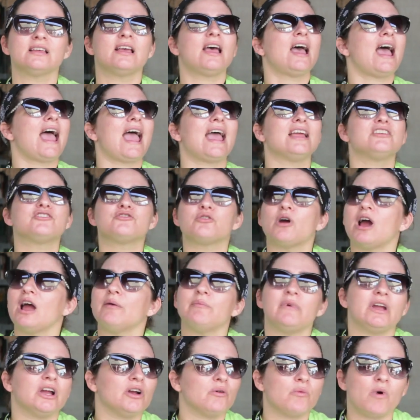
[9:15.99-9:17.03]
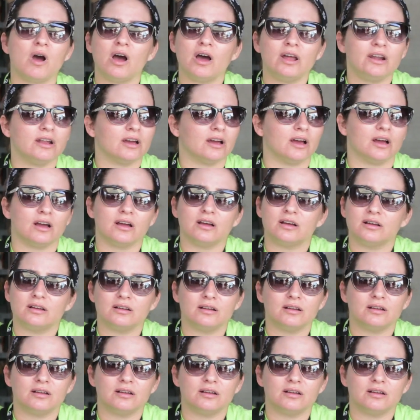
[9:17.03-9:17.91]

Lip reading: and try marijuana.